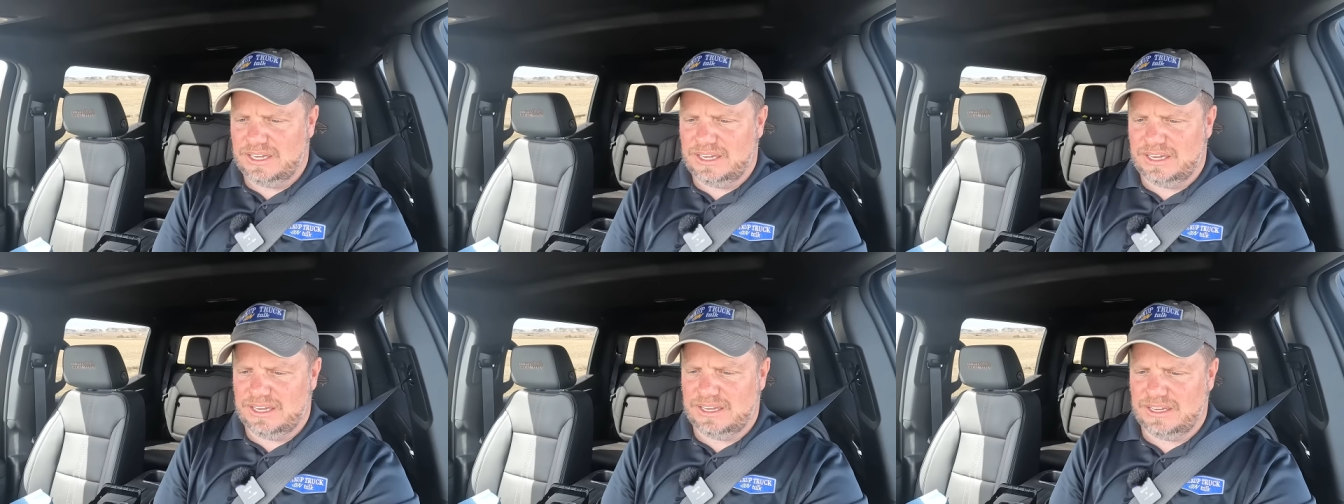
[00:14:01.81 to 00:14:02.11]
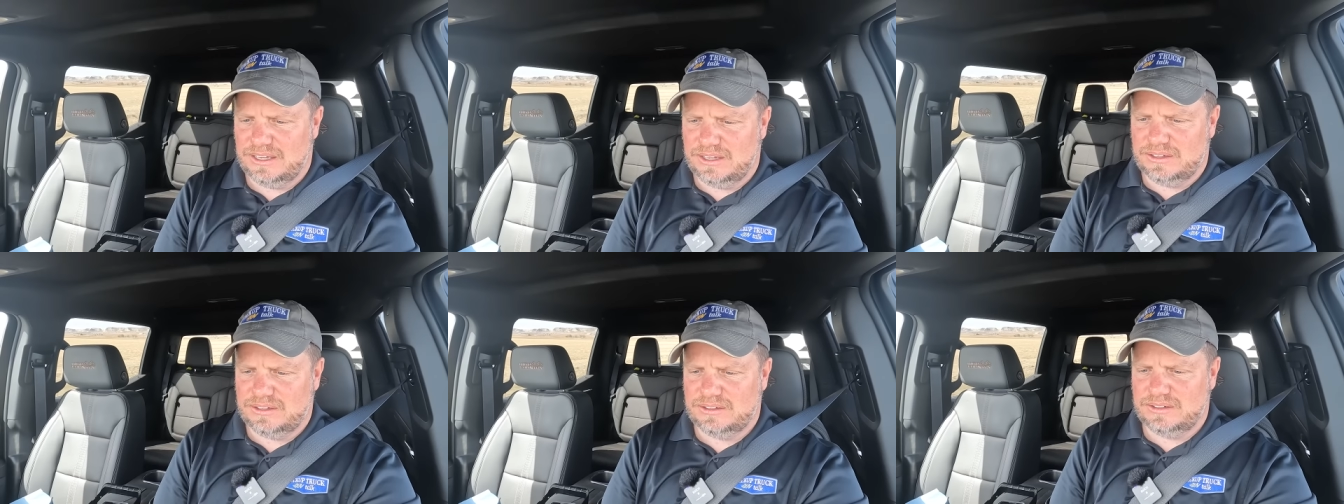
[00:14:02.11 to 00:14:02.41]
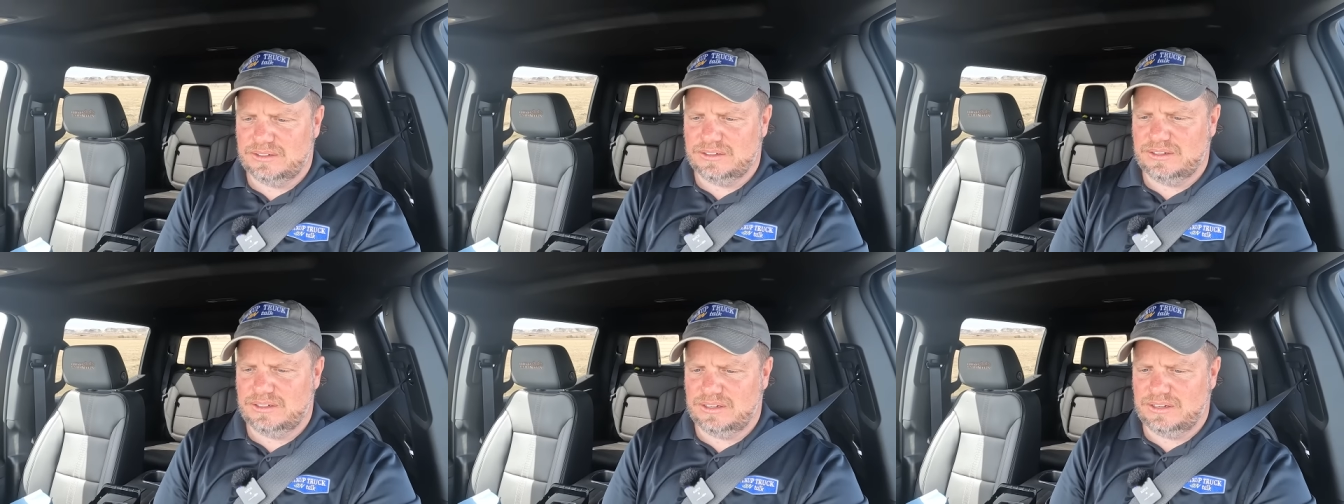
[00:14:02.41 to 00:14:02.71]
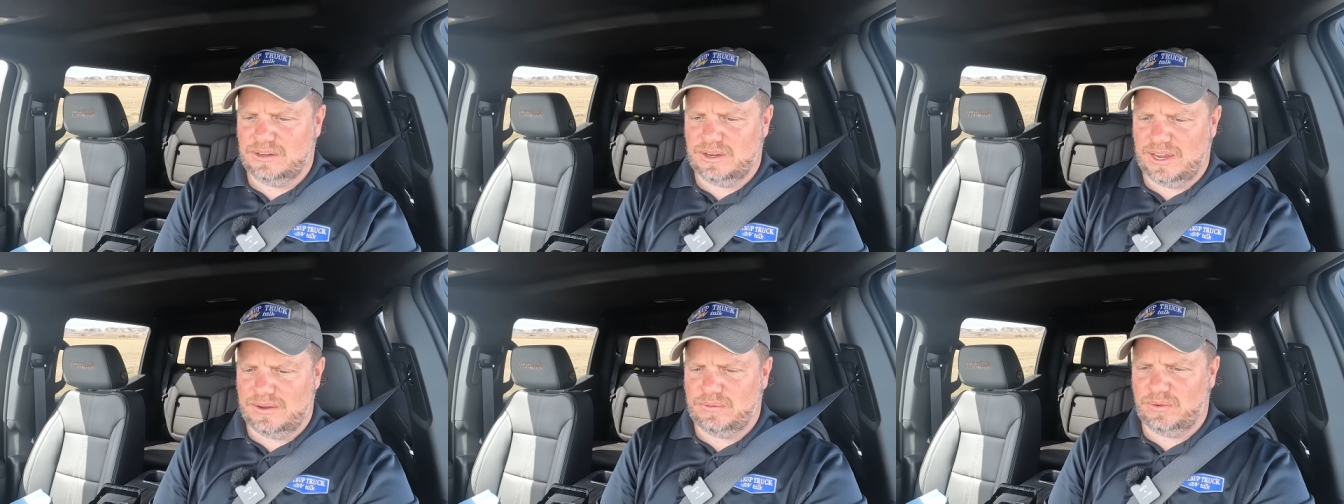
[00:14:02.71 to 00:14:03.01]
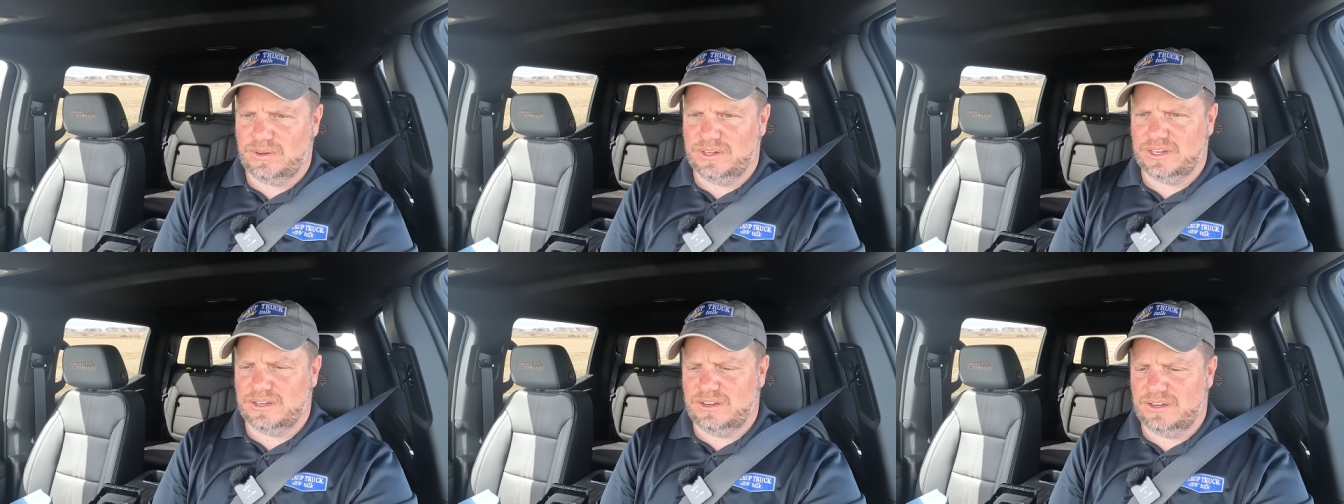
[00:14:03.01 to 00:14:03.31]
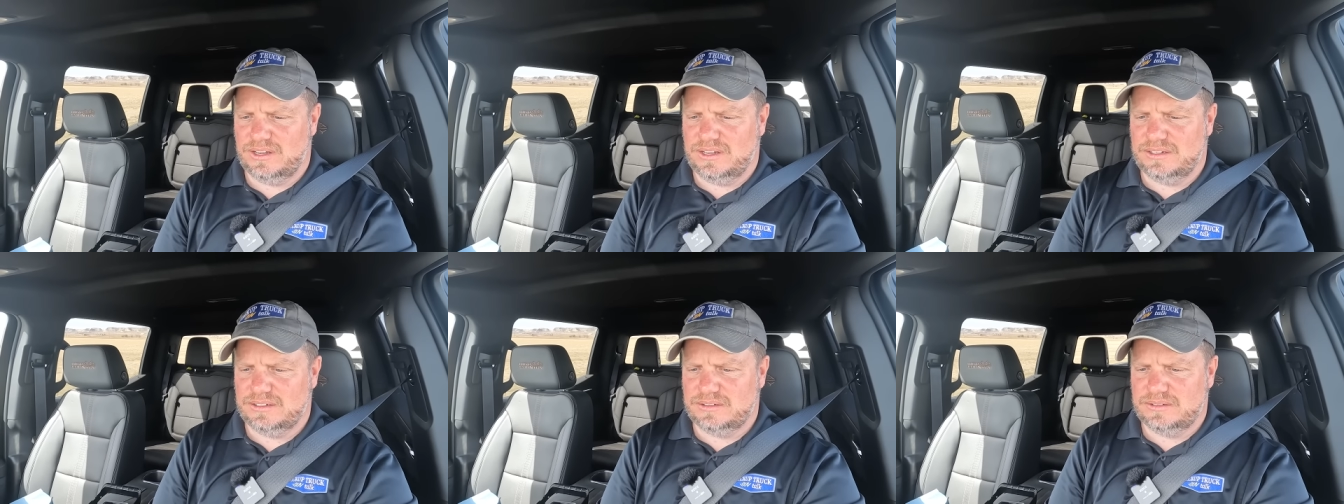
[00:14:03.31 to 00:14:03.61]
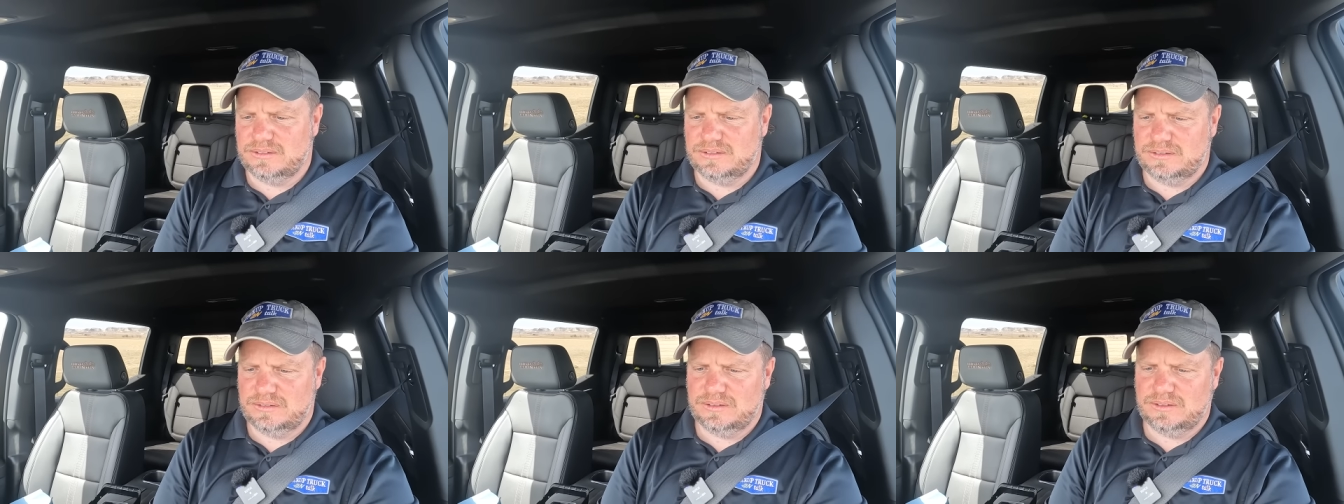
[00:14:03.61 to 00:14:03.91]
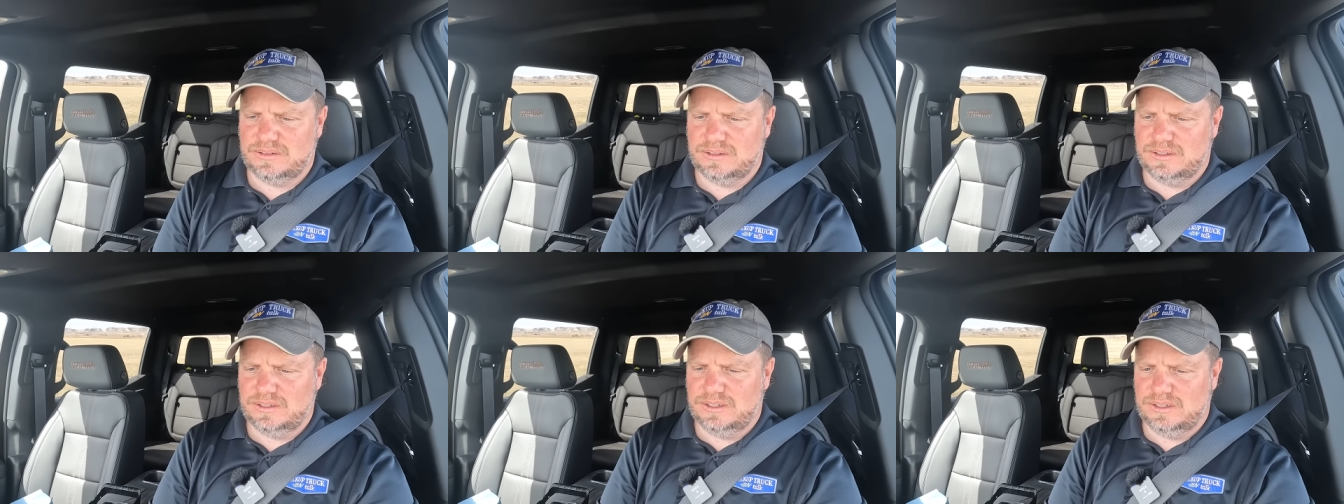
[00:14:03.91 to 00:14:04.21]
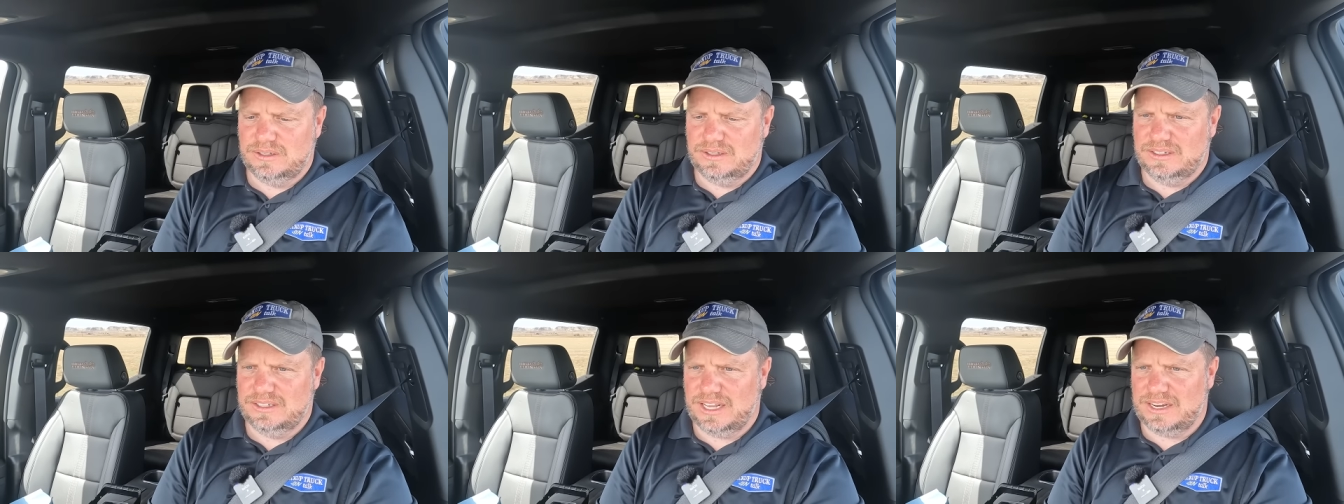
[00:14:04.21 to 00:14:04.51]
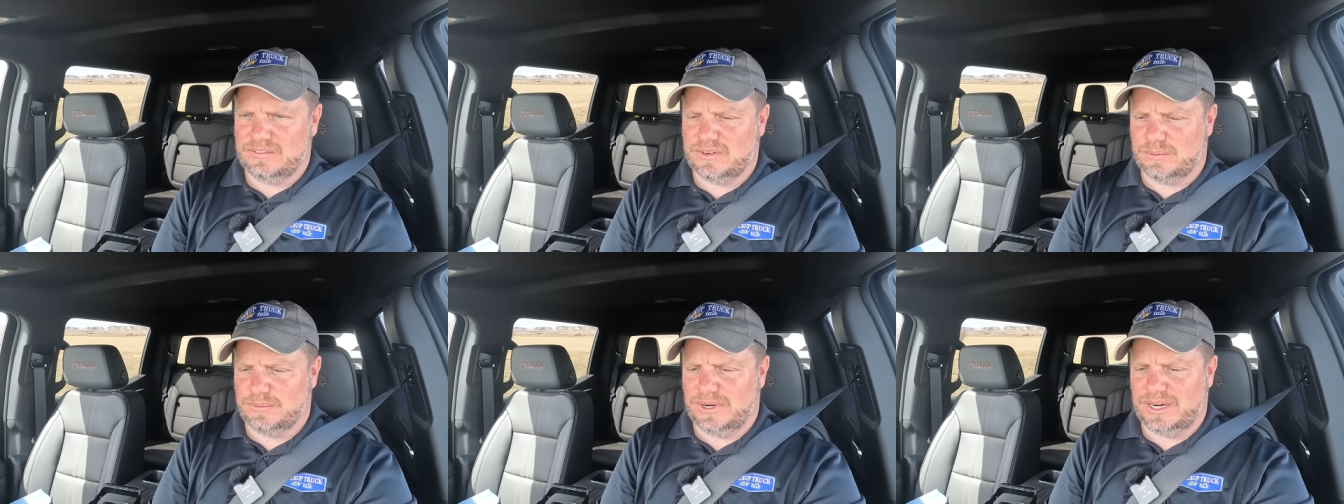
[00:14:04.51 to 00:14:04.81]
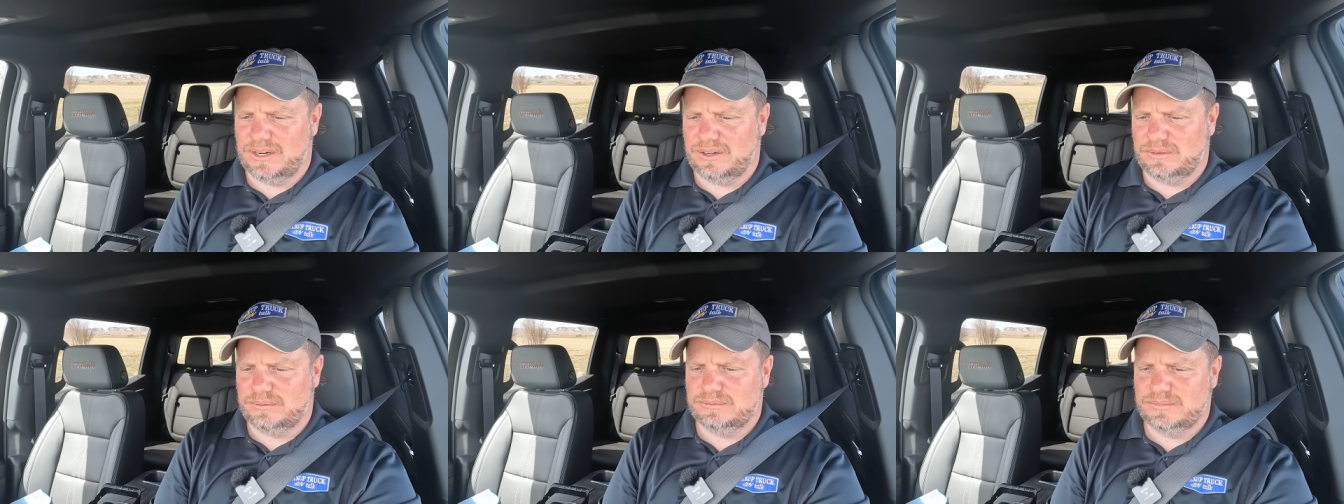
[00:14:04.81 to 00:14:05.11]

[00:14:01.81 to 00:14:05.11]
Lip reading: And I've only gone not even a mile.